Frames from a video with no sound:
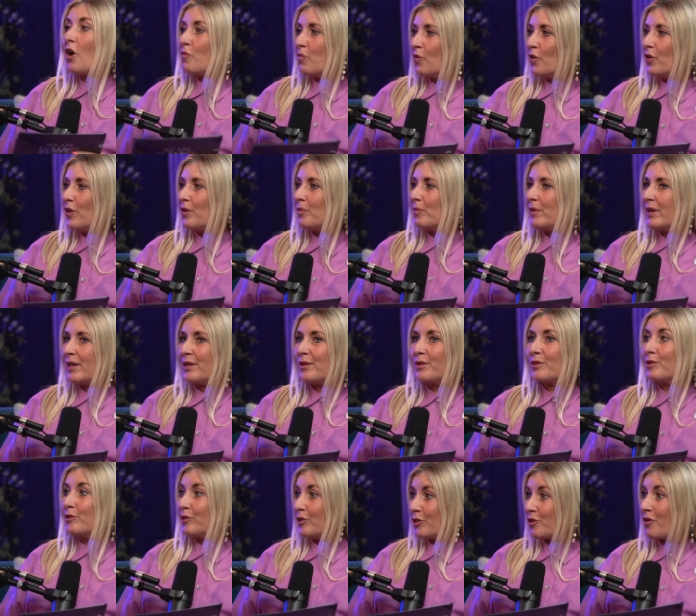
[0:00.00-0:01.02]
of work with
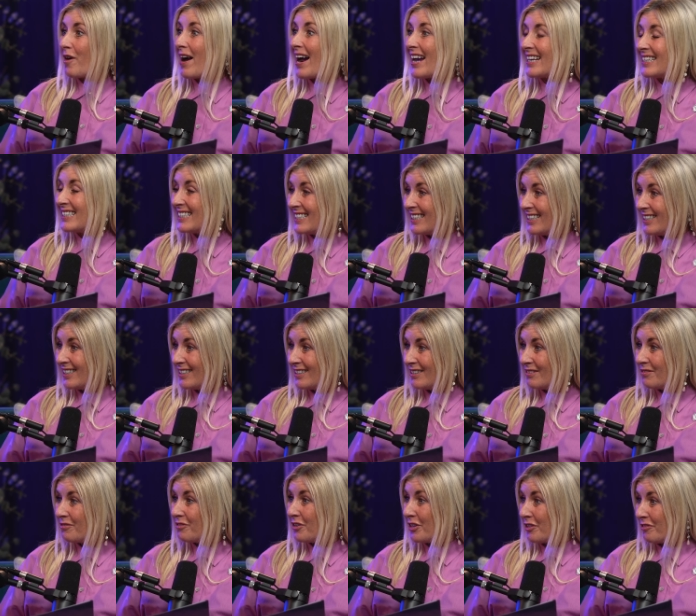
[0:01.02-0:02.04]
undergrads
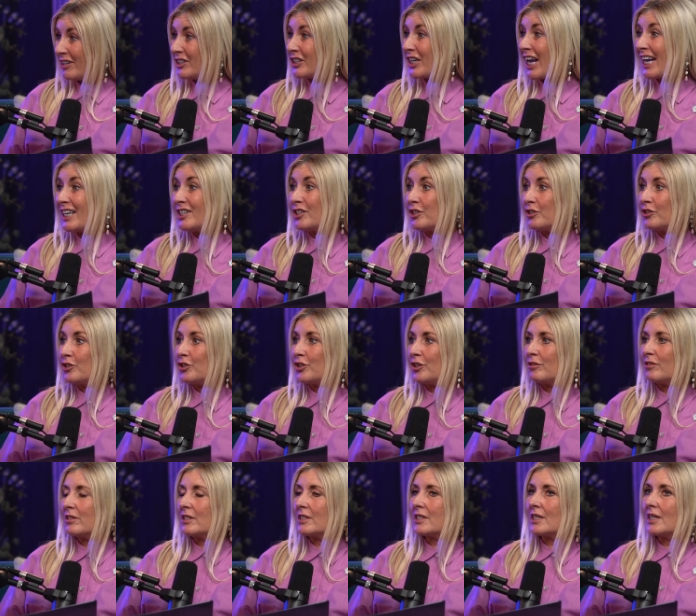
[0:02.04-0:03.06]
and further education
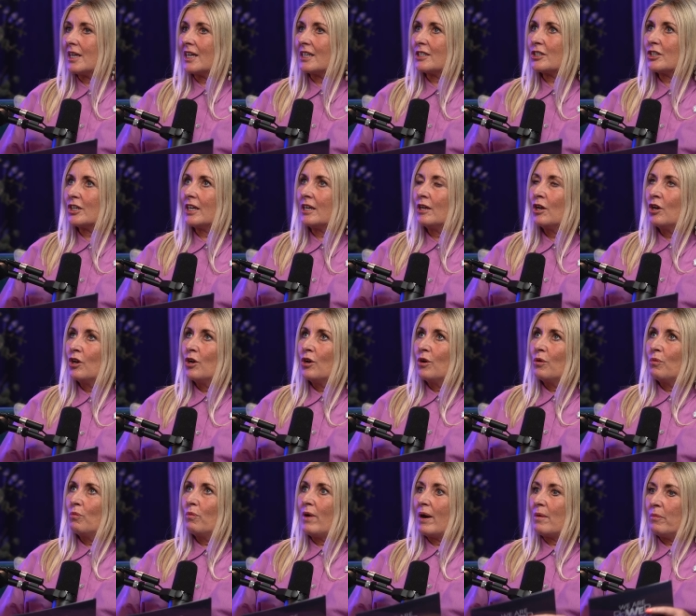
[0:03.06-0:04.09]
students. Yeah. And actually,
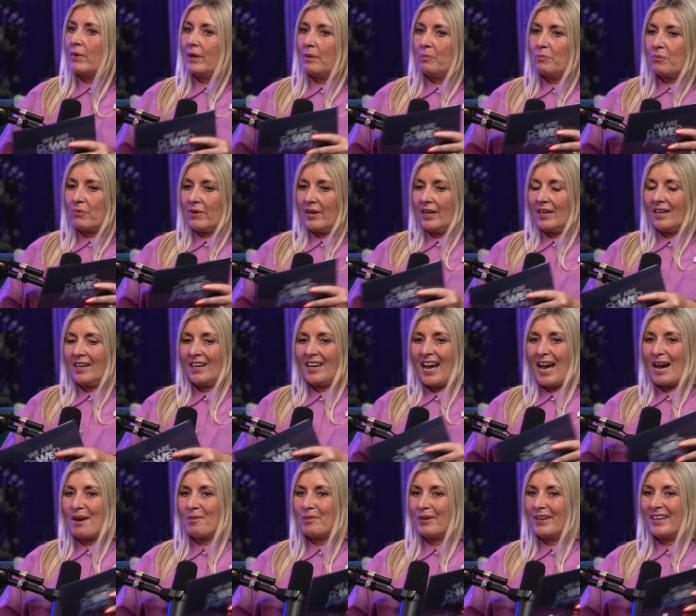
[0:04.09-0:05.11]
when we bring
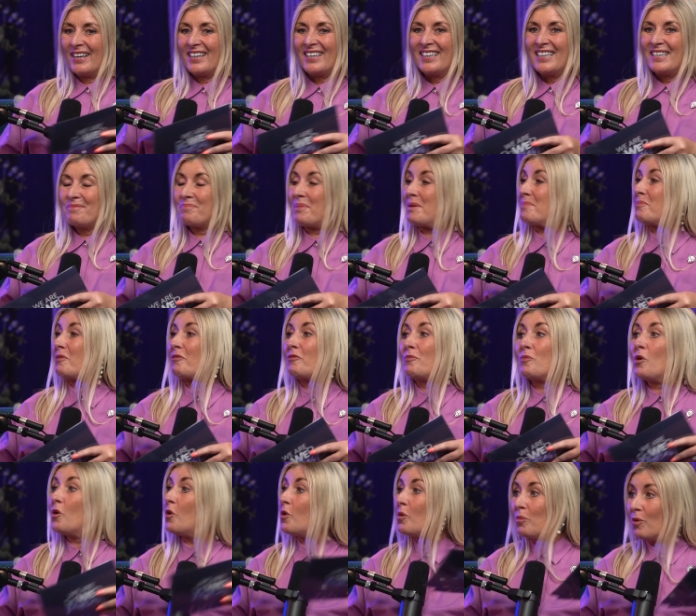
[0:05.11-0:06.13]
our people from
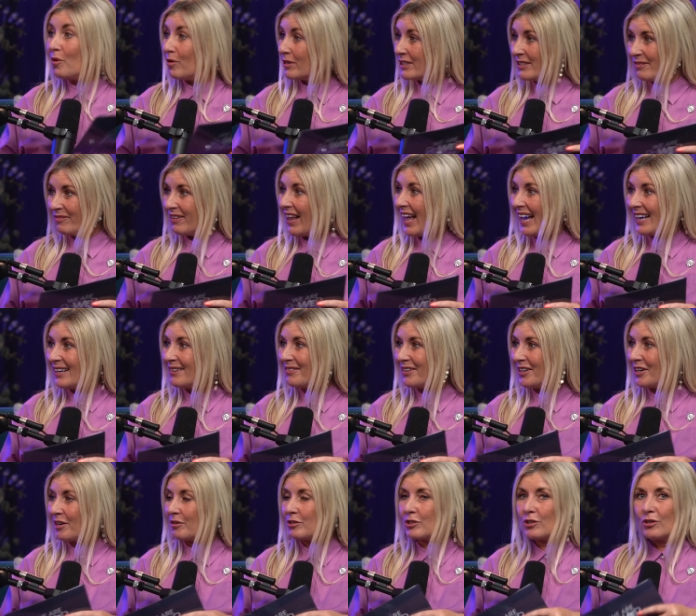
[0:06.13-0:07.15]
all walks of life, you
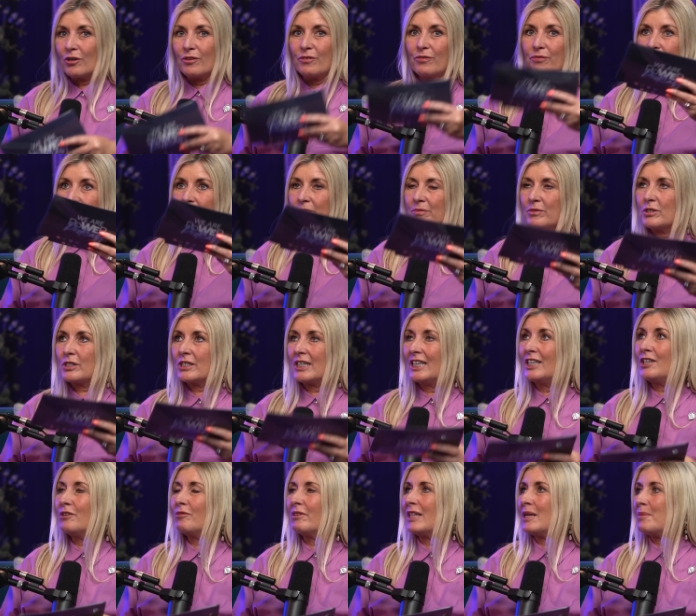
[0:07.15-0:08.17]
mm-hmm. know, sort of
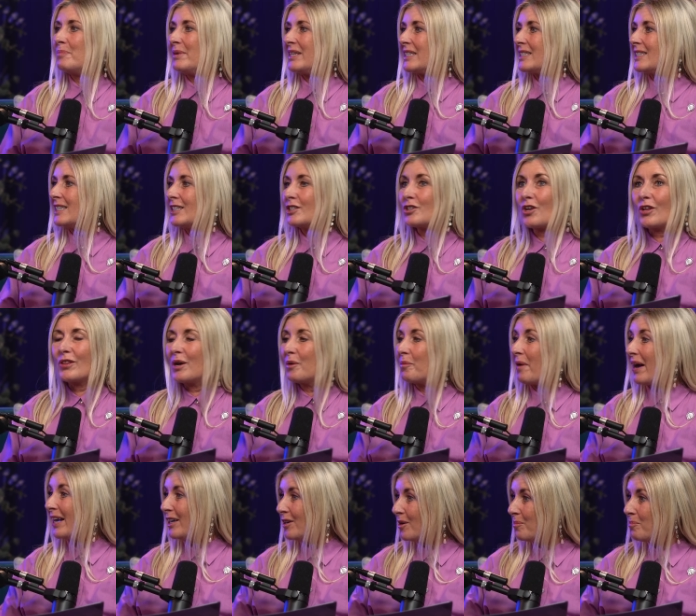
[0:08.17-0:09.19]
senior in their business, on their
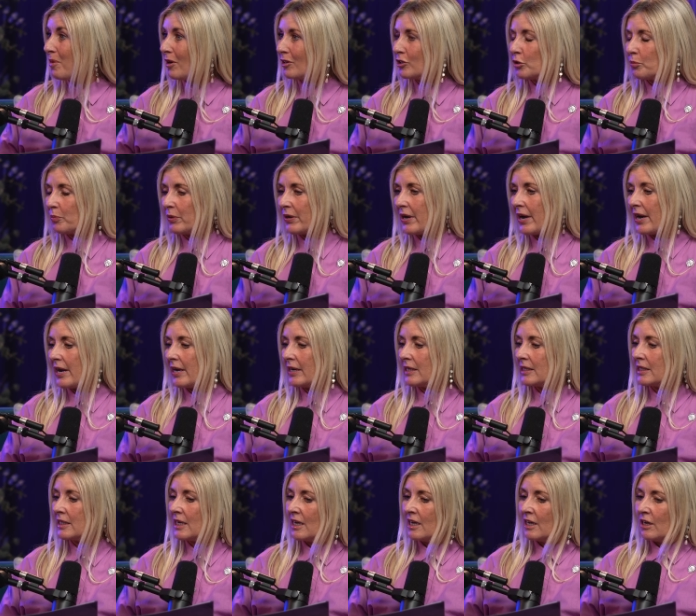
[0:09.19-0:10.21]
way up, mm.
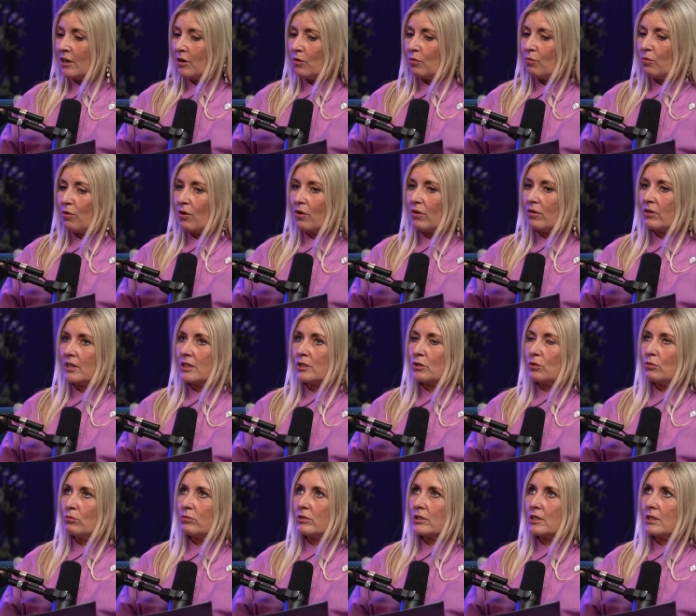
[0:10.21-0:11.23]
entrepreneurs, mm-hmm. what is
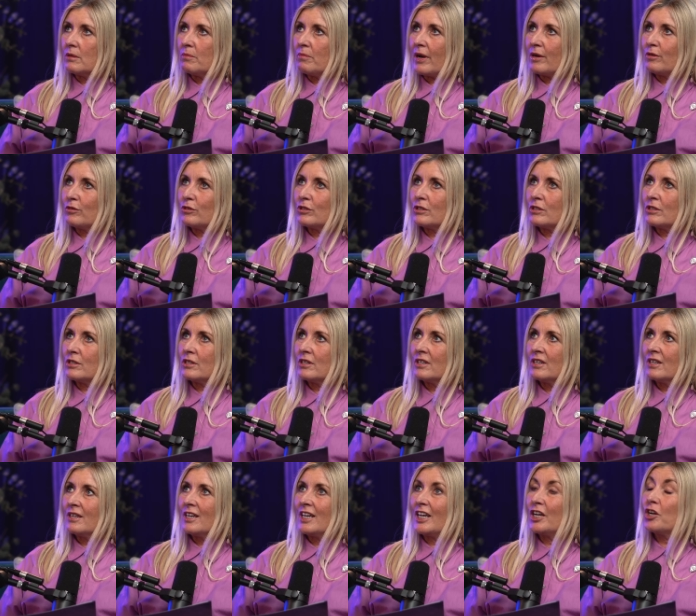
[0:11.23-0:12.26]
always the most
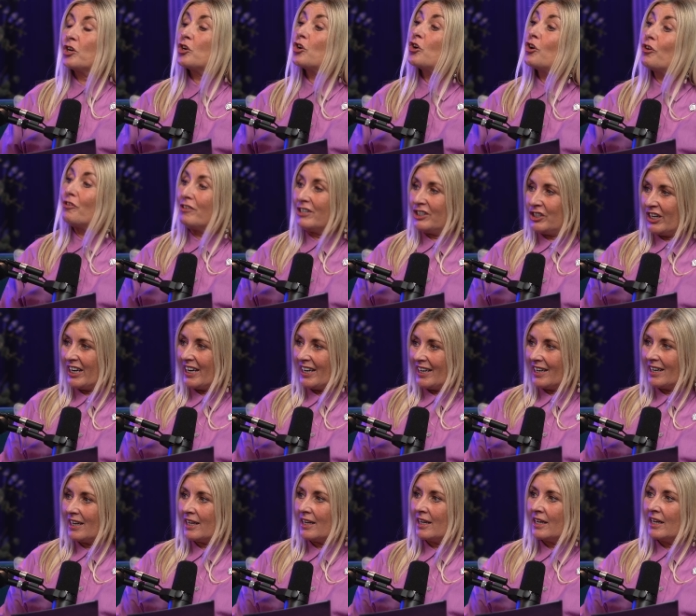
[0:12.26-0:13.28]

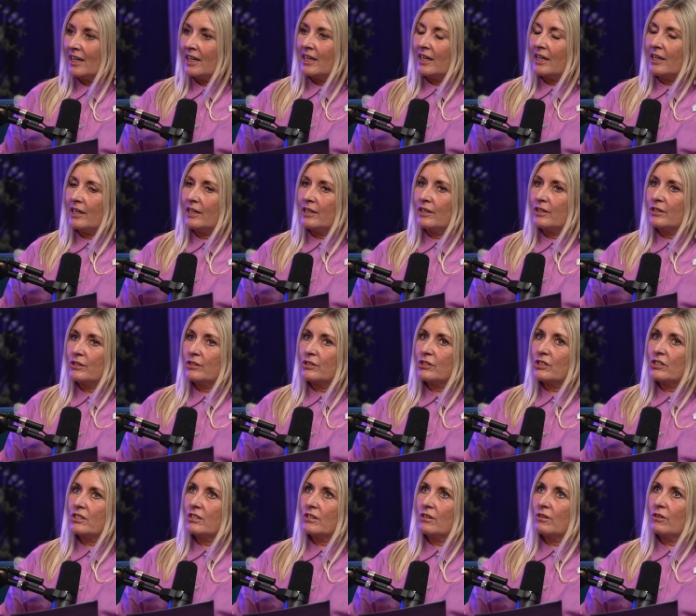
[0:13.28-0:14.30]
encouraging mm-hmm.
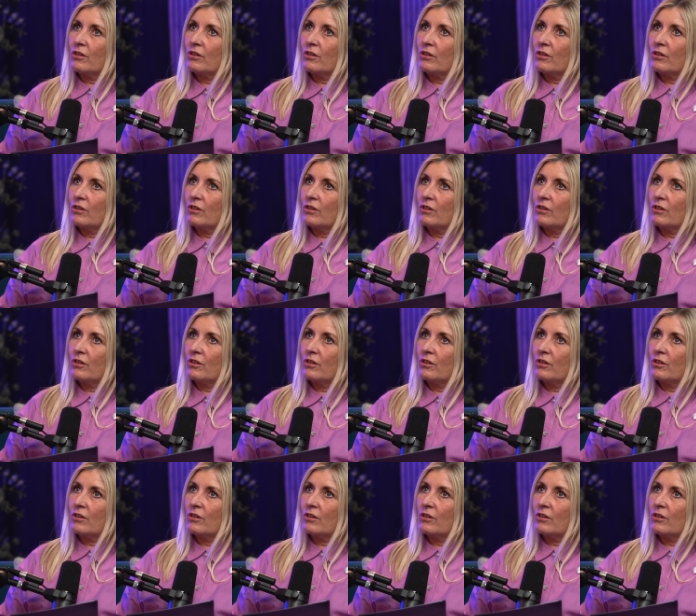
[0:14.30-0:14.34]
is